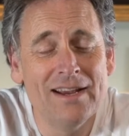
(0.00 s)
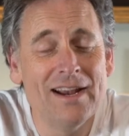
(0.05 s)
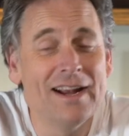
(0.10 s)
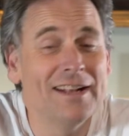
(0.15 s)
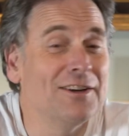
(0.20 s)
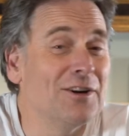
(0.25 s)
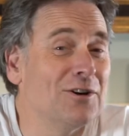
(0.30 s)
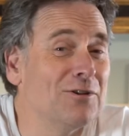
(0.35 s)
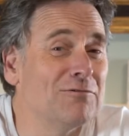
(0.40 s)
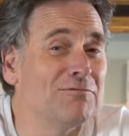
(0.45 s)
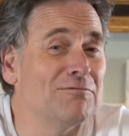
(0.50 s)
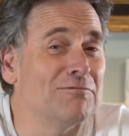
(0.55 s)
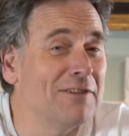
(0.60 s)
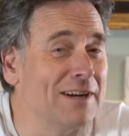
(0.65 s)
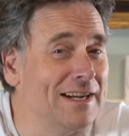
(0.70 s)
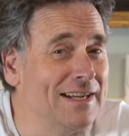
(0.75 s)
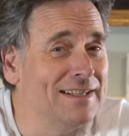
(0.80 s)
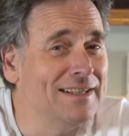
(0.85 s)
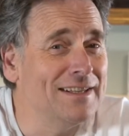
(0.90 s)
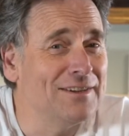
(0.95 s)
And you're
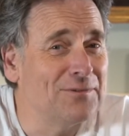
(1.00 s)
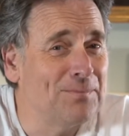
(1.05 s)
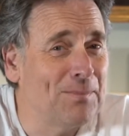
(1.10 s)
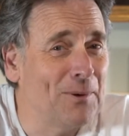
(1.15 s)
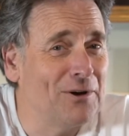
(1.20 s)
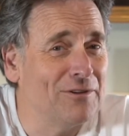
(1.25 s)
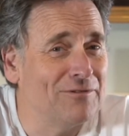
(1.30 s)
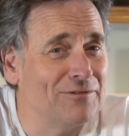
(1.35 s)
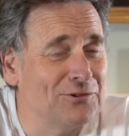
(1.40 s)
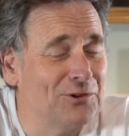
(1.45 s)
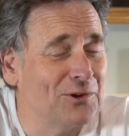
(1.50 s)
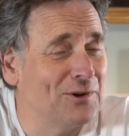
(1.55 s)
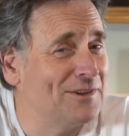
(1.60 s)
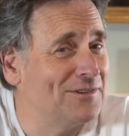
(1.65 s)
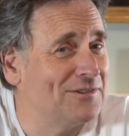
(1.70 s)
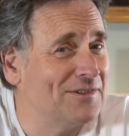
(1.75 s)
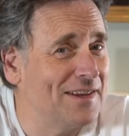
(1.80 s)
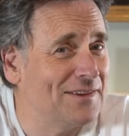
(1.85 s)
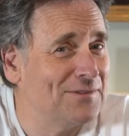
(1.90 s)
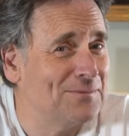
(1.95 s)
really spoilt for
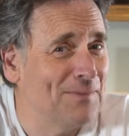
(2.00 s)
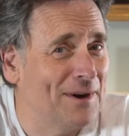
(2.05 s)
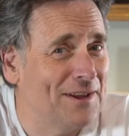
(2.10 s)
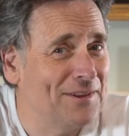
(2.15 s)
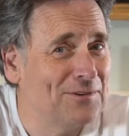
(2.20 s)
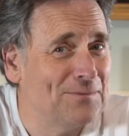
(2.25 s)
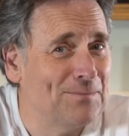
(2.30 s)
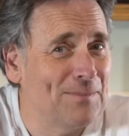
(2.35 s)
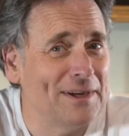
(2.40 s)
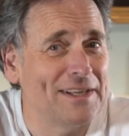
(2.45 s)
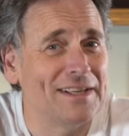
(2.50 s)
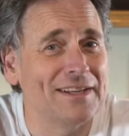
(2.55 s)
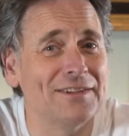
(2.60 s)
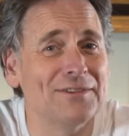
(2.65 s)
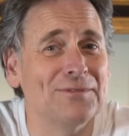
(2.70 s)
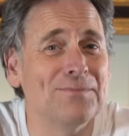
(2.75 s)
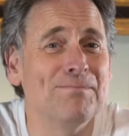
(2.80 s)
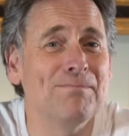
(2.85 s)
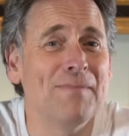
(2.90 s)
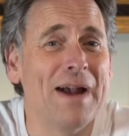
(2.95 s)
choice this month
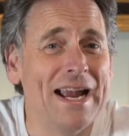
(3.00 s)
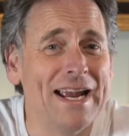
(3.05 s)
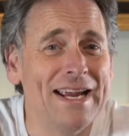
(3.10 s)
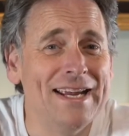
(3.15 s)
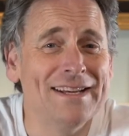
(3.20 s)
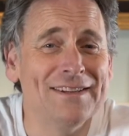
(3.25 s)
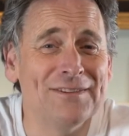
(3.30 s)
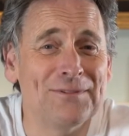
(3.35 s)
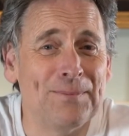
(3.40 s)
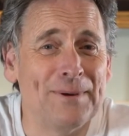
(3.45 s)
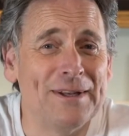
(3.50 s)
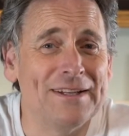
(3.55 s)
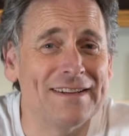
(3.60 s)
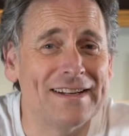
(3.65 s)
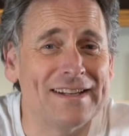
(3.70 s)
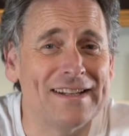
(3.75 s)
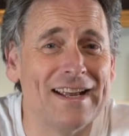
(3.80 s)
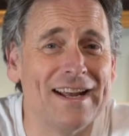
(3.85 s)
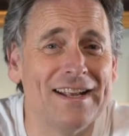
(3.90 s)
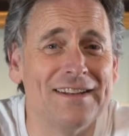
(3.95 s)
because May has been
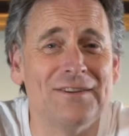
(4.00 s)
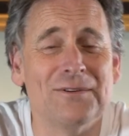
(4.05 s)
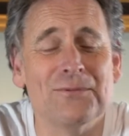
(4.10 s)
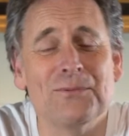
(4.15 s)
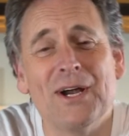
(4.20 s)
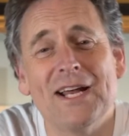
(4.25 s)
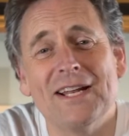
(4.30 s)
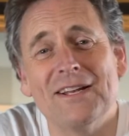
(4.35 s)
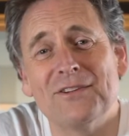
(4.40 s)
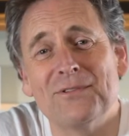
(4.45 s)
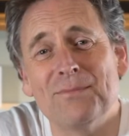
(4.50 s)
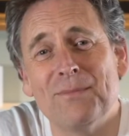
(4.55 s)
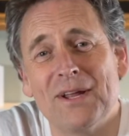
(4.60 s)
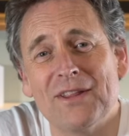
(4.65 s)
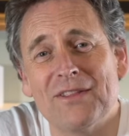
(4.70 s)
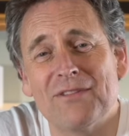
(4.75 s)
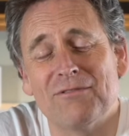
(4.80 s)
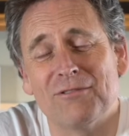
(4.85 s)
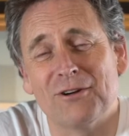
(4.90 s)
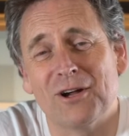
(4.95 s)
declared an awareness
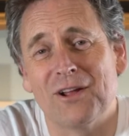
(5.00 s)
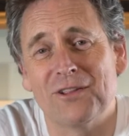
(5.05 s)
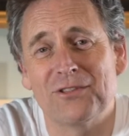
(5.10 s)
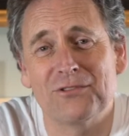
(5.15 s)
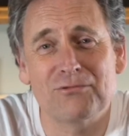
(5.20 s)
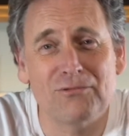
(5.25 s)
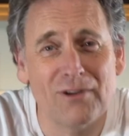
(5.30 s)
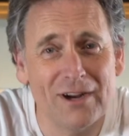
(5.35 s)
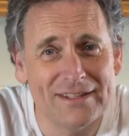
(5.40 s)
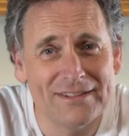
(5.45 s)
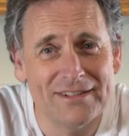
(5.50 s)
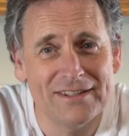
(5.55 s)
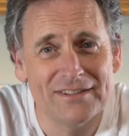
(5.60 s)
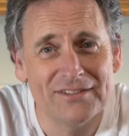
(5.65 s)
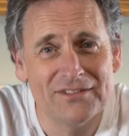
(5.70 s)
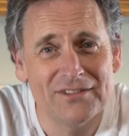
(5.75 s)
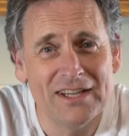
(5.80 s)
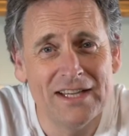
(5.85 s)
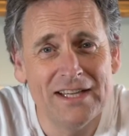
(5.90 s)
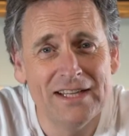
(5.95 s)
month for
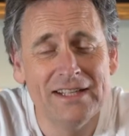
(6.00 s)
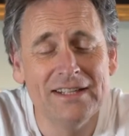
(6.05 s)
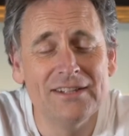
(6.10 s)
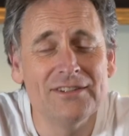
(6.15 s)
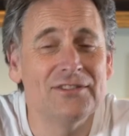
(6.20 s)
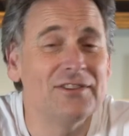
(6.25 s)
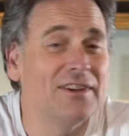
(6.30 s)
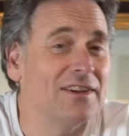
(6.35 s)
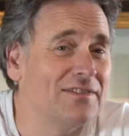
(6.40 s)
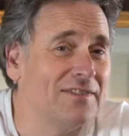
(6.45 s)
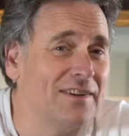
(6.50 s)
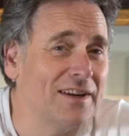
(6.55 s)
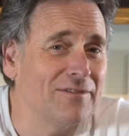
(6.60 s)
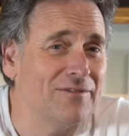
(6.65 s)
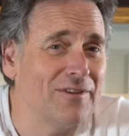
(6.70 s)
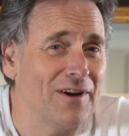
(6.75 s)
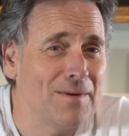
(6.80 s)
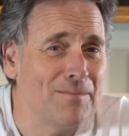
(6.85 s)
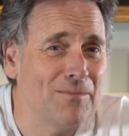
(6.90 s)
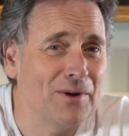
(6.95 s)
arthritis, cystic
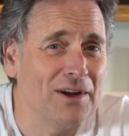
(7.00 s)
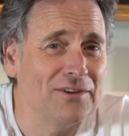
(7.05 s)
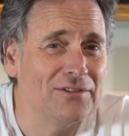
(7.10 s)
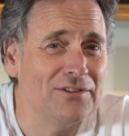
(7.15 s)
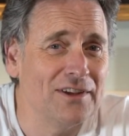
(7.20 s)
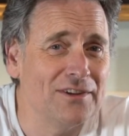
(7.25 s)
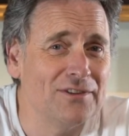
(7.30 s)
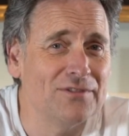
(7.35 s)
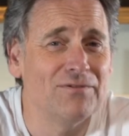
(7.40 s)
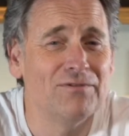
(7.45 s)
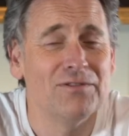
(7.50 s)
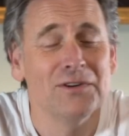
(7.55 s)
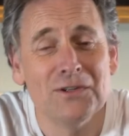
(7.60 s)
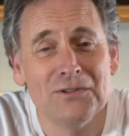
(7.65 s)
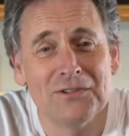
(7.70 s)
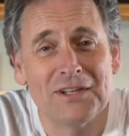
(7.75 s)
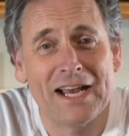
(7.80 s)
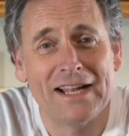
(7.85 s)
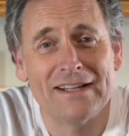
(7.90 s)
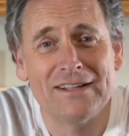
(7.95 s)
fibrosis,
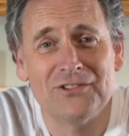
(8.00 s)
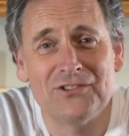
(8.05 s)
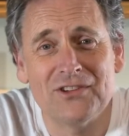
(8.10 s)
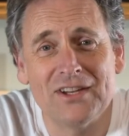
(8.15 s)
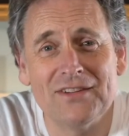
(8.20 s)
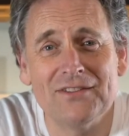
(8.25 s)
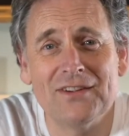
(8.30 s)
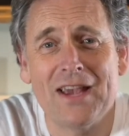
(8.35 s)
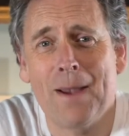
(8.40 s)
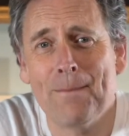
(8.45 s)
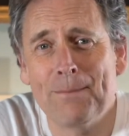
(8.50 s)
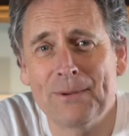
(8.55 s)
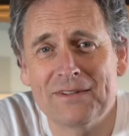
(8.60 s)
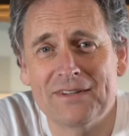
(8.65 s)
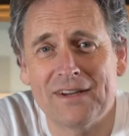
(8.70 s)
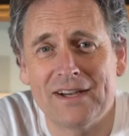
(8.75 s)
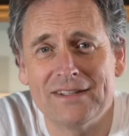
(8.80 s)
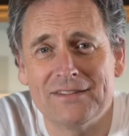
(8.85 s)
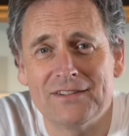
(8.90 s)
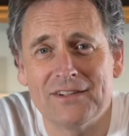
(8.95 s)
food allergies,
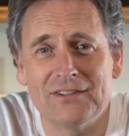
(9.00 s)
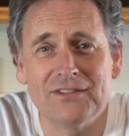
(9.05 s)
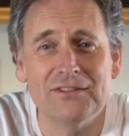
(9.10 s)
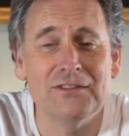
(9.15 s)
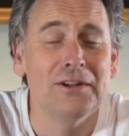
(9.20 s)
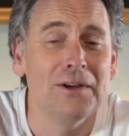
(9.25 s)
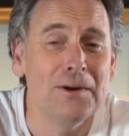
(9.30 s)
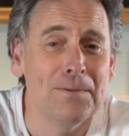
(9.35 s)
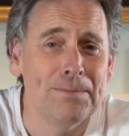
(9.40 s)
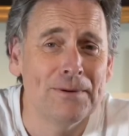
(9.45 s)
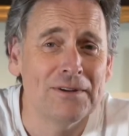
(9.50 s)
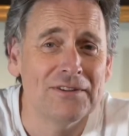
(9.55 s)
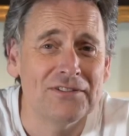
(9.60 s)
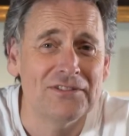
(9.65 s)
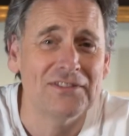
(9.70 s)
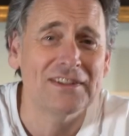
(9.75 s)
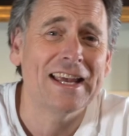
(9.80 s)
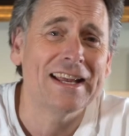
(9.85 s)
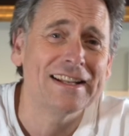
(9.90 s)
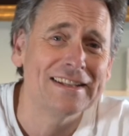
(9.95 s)
hepatitis, lupus,
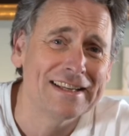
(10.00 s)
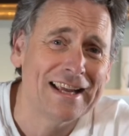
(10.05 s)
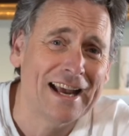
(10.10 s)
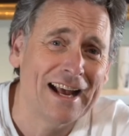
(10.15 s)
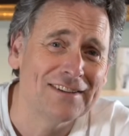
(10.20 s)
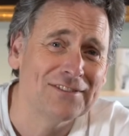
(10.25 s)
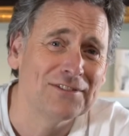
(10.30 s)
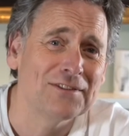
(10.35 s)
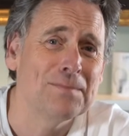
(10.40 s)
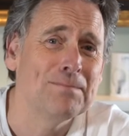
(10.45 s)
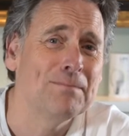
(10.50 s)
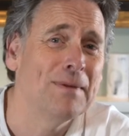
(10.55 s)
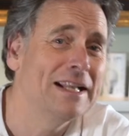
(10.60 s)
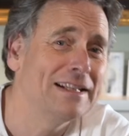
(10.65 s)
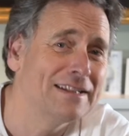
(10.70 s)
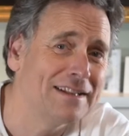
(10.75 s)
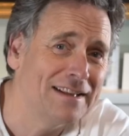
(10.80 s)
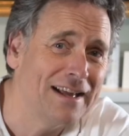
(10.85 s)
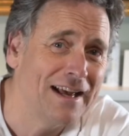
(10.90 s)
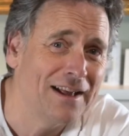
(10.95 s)
skin cancer,
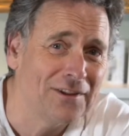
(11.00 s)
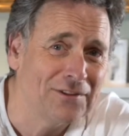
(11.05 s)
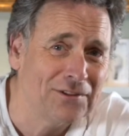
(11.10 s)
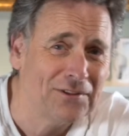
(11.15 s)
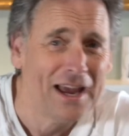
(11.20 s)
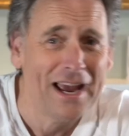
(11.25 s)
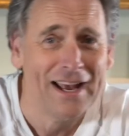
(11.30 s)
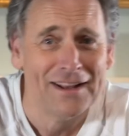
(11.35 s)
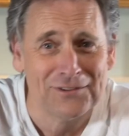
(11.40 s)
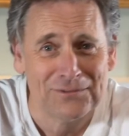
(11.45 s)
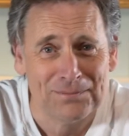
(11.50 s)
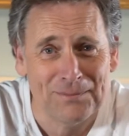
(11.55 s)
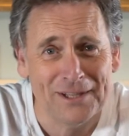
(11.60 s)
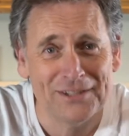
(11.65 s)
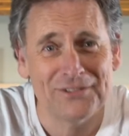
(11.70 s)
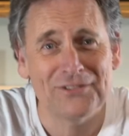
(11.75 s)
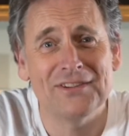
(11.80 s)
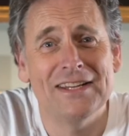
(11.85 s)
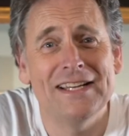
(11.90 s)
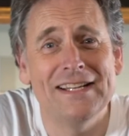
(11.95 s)
mental health, asthma,
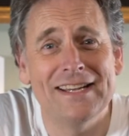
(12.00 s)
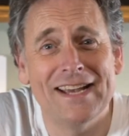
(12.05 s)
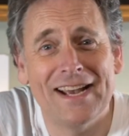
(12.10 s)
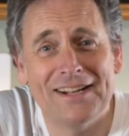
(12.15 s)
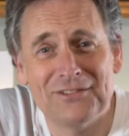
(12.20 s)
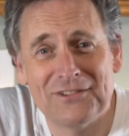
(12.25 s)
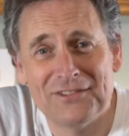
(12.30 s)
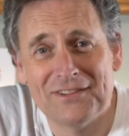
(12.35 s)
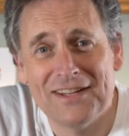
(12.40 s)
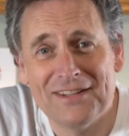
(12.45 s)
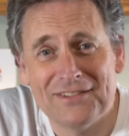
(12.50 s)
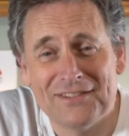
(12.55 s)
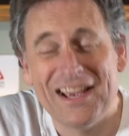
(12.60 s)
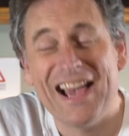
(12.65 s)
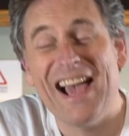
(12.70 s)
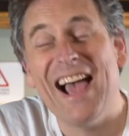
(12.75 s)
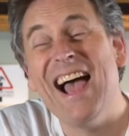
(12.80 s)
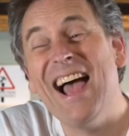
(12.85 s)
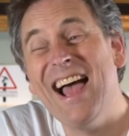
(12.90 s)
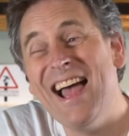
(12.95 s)
celiac disease,
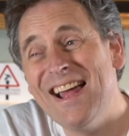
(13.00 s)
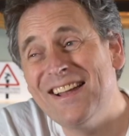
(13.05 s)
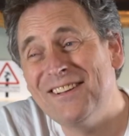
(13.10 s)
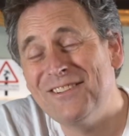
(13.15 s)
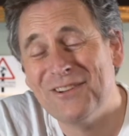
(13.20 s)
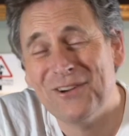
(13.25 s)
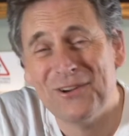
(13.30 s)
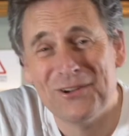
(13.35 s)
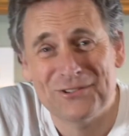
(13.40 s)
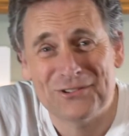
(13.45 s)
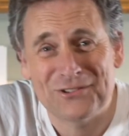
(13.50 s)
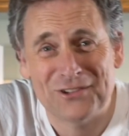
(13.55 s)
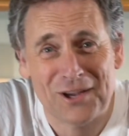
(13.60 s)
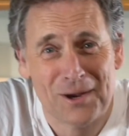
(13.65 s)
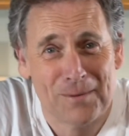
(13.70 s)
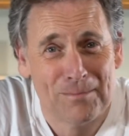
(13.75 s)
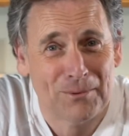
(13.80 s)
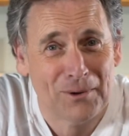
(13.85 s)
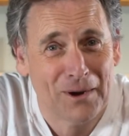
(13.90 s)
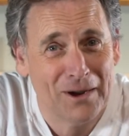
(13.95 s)
and
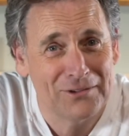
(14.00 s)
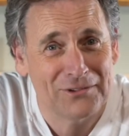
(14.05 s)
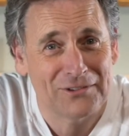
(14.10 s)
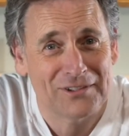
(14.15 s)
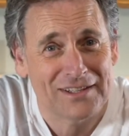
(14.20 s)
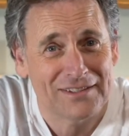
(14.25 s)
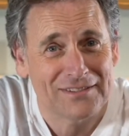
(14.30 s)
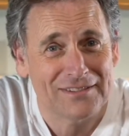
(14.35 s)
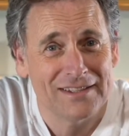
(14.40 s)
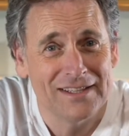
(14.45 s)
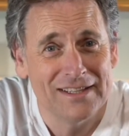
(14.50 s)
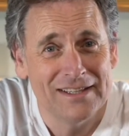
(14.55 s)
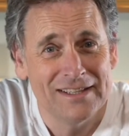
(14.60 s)
osteoporosis.